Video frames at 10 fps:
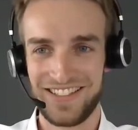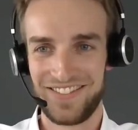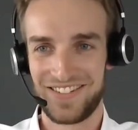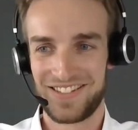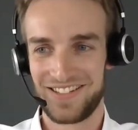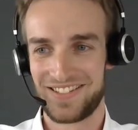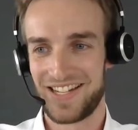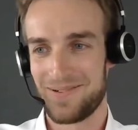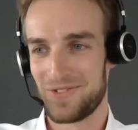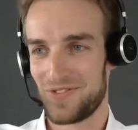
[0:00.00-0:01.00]
This
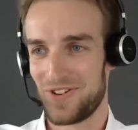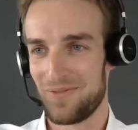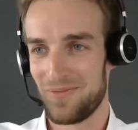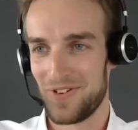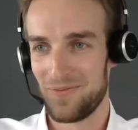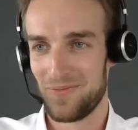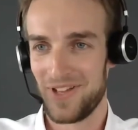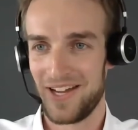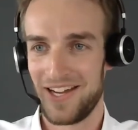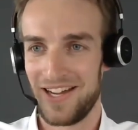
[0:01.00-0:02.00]
comes from
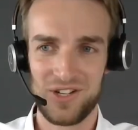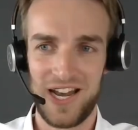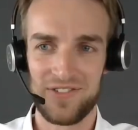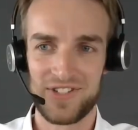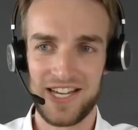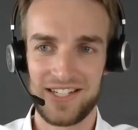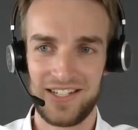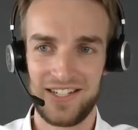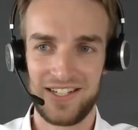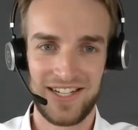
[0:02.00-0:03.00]
the life
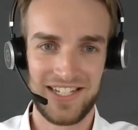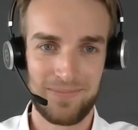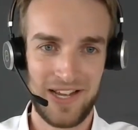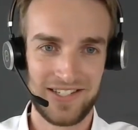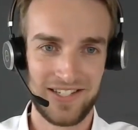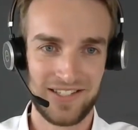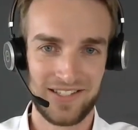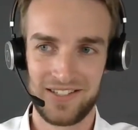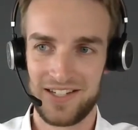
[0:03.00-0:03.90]
cycle databases,